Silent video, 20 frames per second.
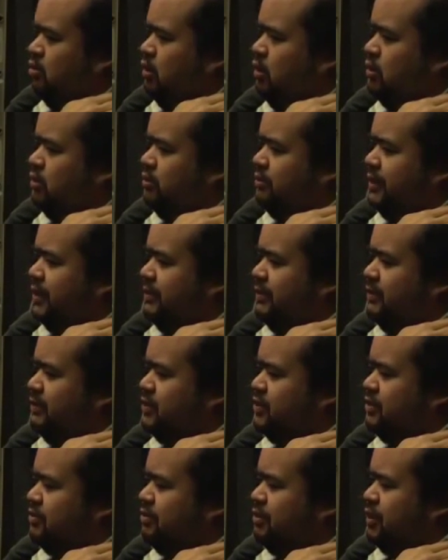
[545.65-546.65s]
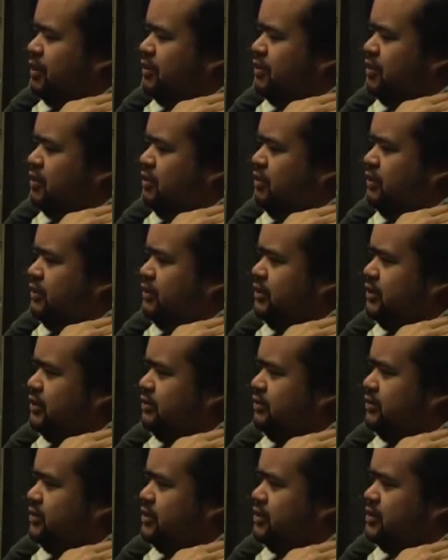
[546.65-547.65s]
Well, maybe we should both go under
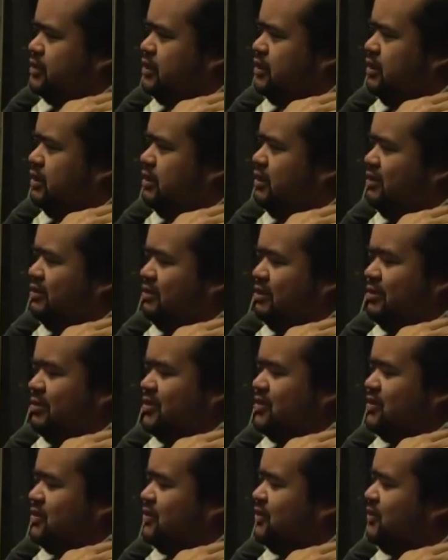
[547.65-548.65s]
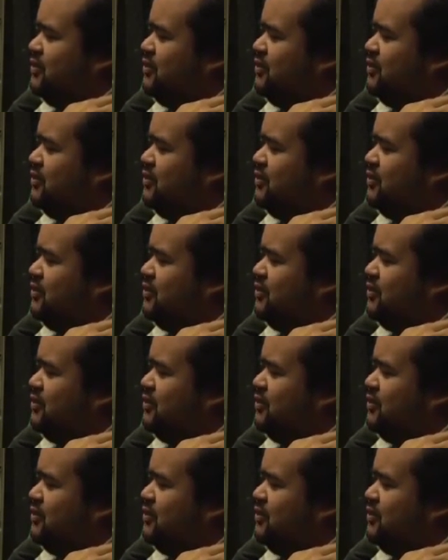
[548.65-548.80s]
it since we're both so